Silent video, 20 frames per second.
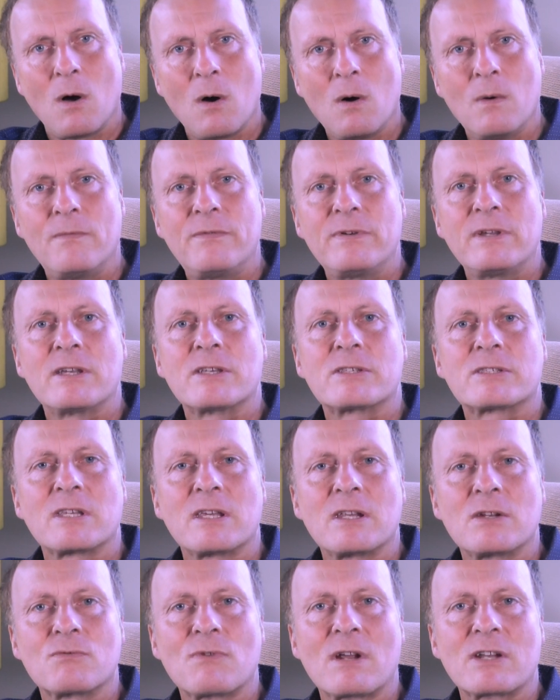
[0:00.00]
Obvious
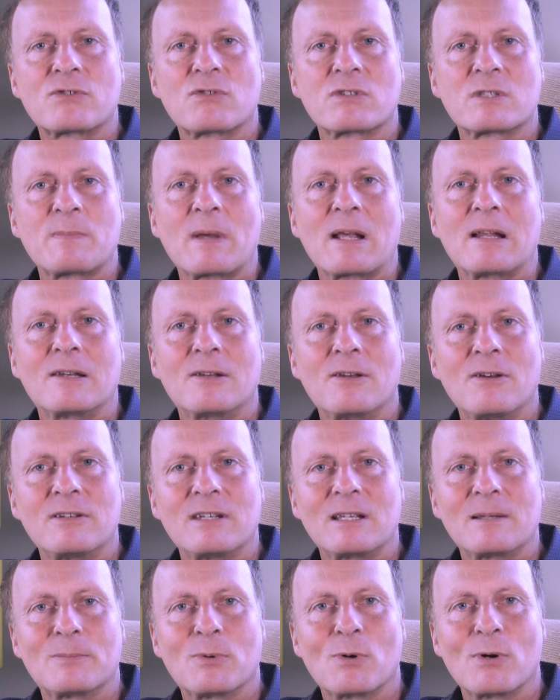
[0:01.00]
in retrospect
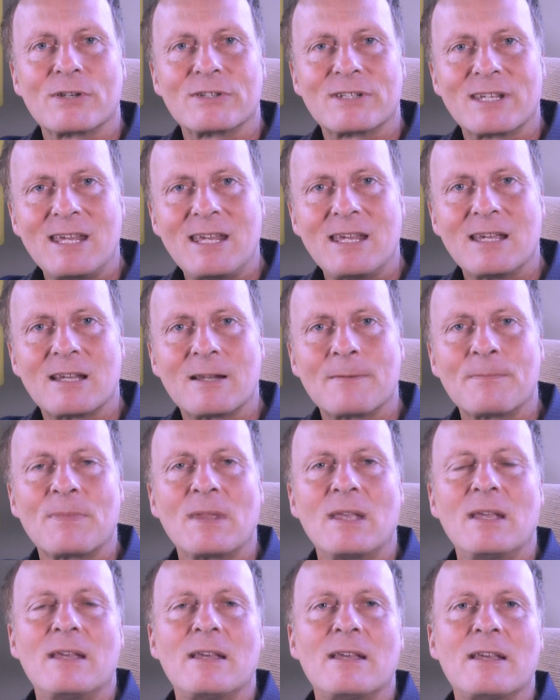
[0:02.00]
learning point here
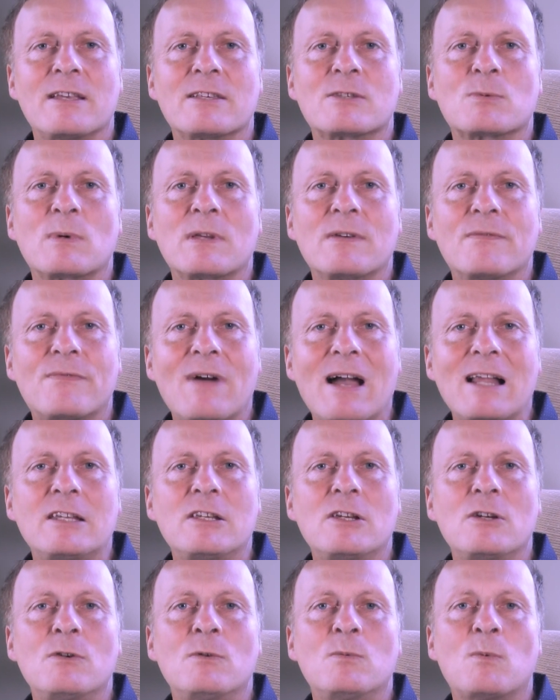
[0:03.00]
is we
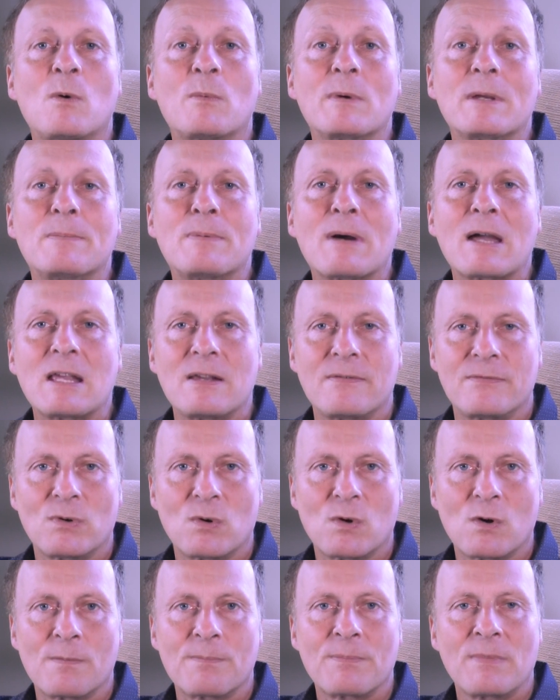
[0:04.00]
value what we pay
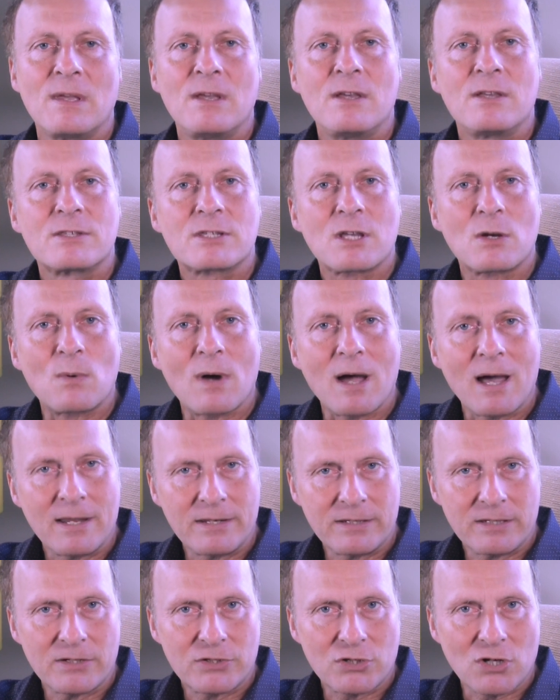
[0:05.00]
for. So
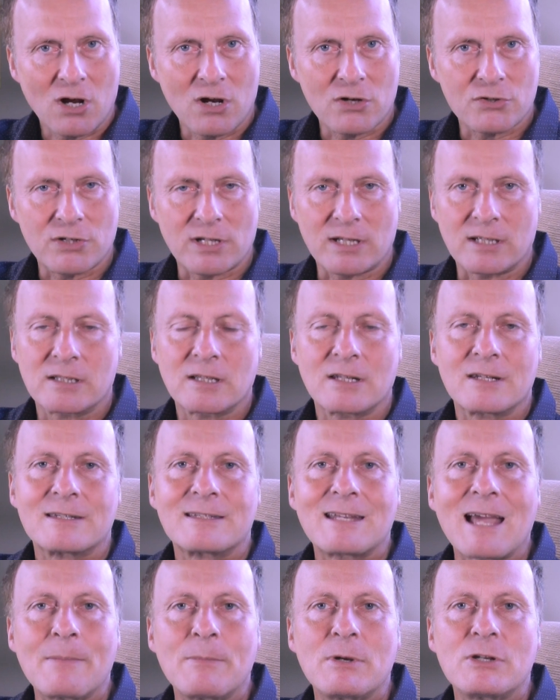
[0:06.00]
undercharging can
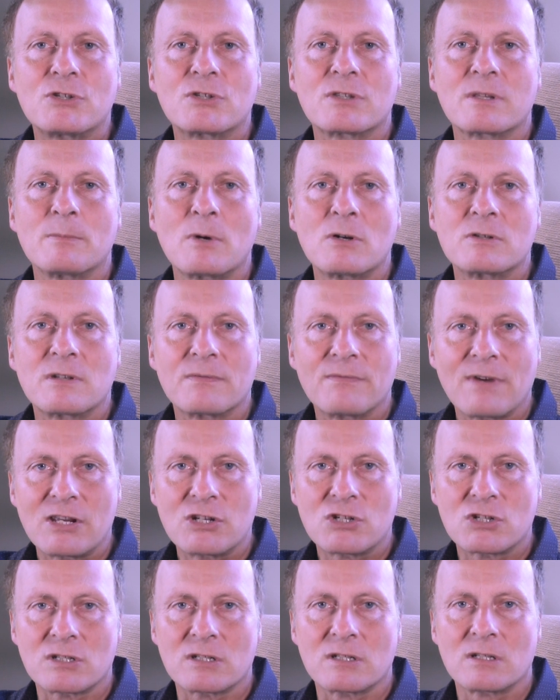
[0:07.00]
damage the
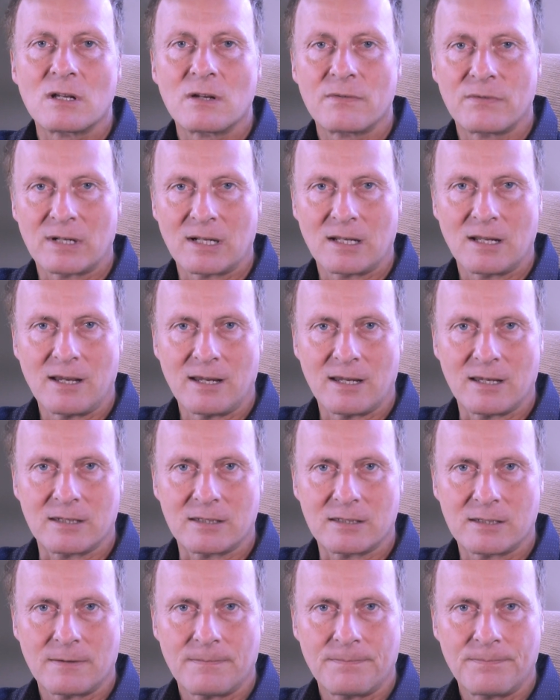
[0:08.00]
motivation of a
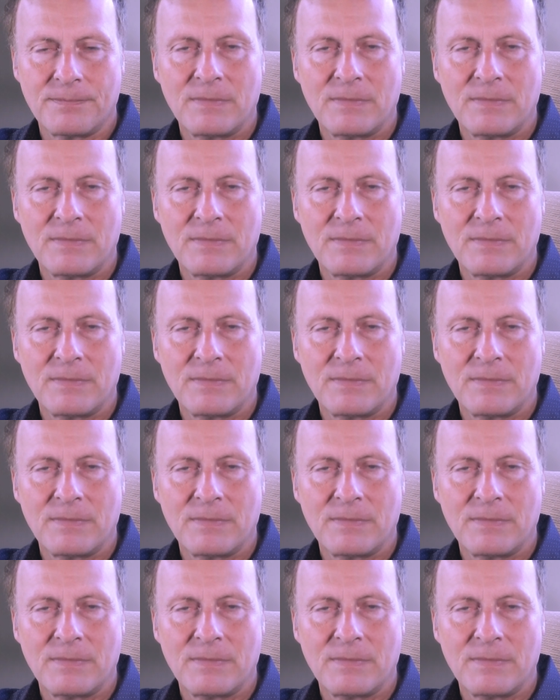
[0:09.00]
client.